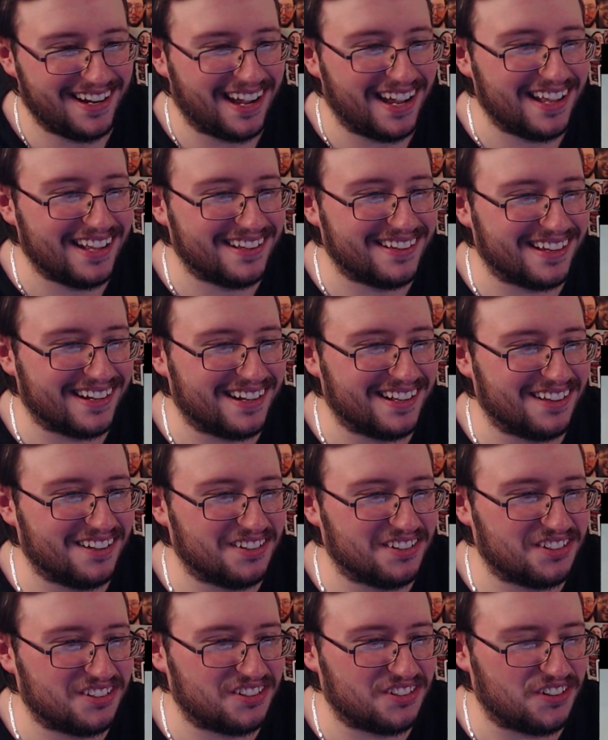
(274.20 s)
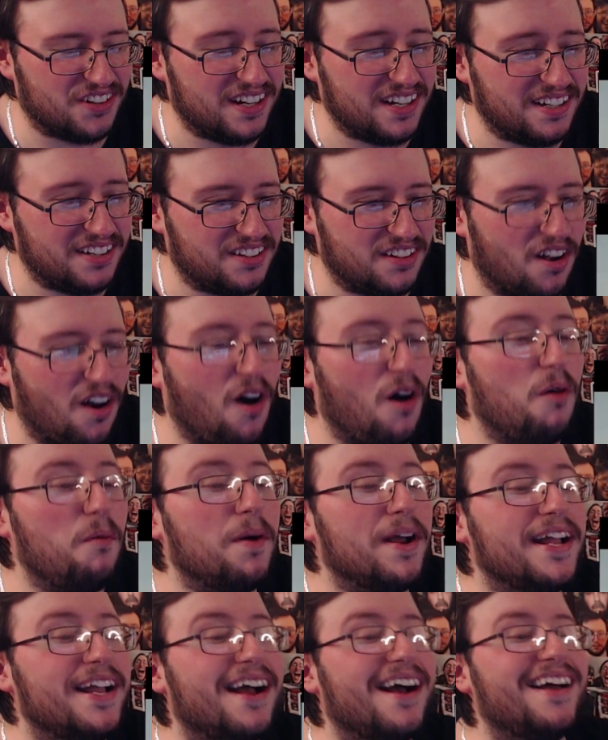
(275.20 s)
and it's like a little streak so oh my
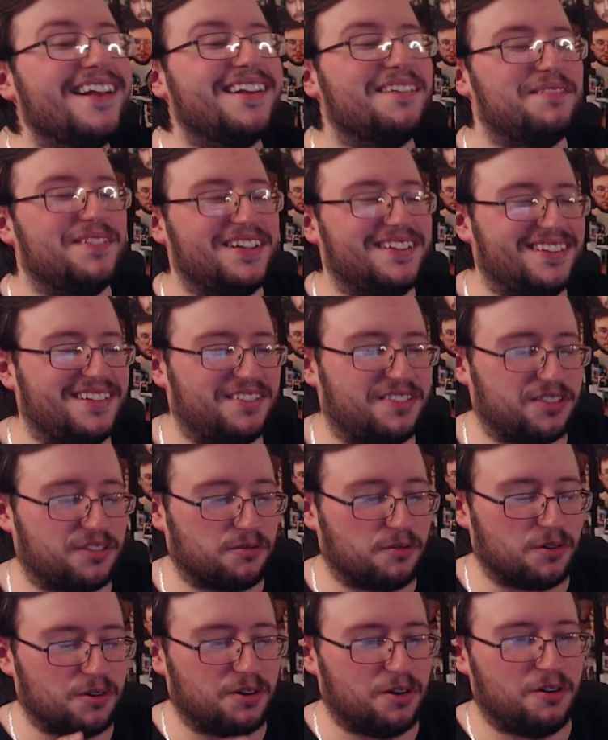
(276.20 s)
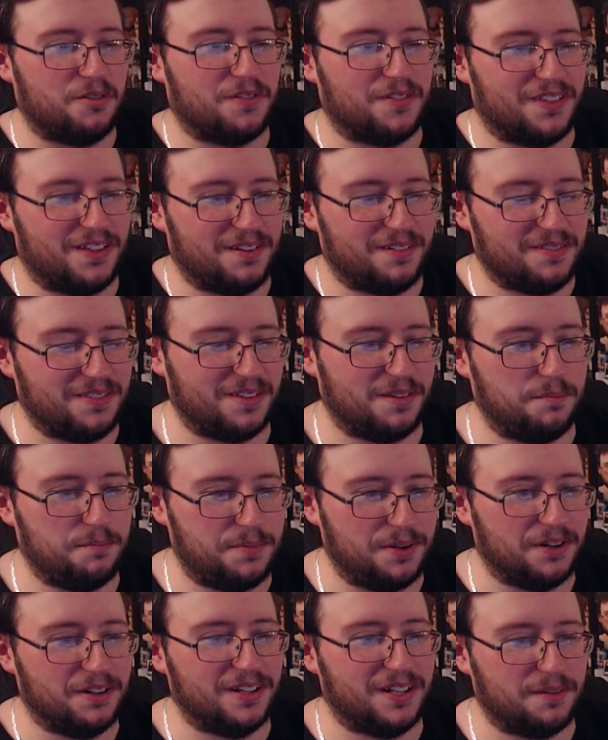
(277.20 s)
god that means he threw it over the the
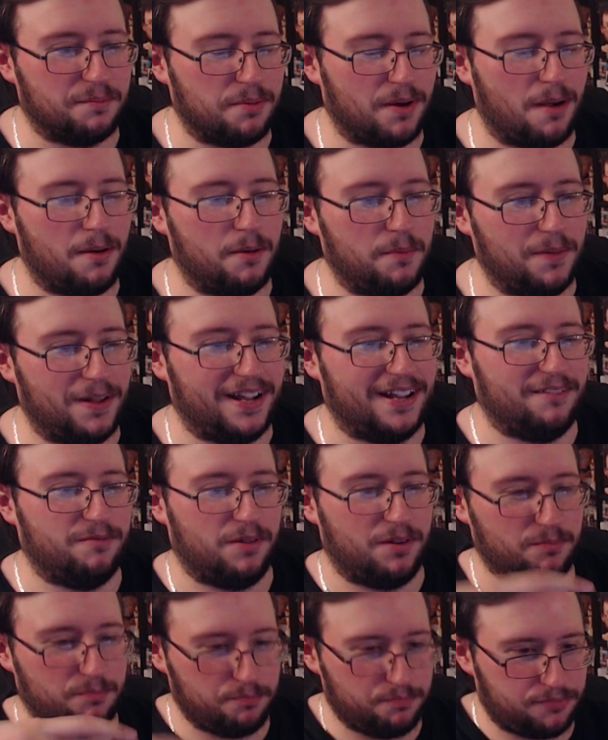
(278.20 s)
building probably and went